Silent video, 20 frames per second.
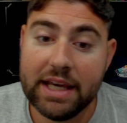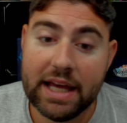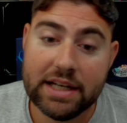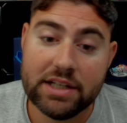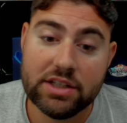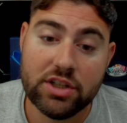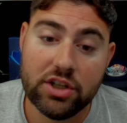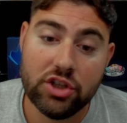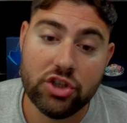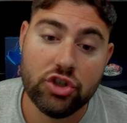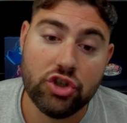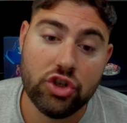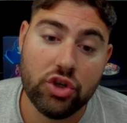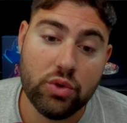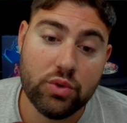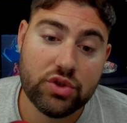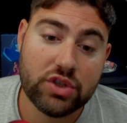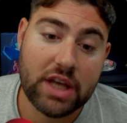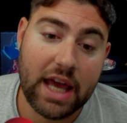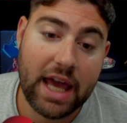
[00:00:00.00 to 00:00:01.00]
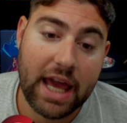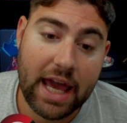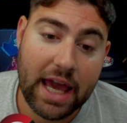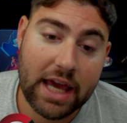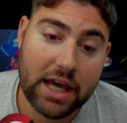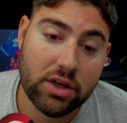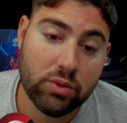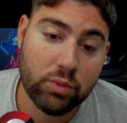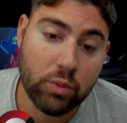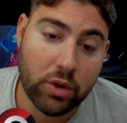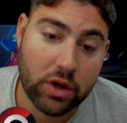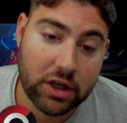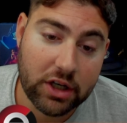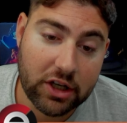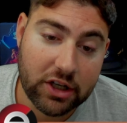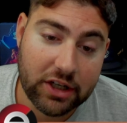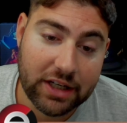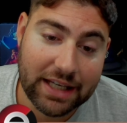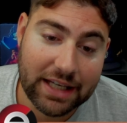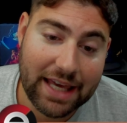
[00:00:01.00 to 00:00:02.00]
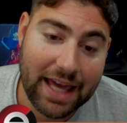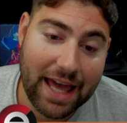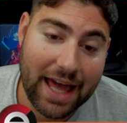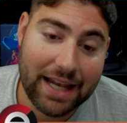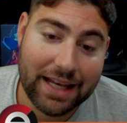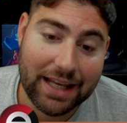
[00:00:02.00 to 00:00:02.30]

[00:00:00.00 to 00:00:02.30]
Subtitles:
into the juice, and we're going to get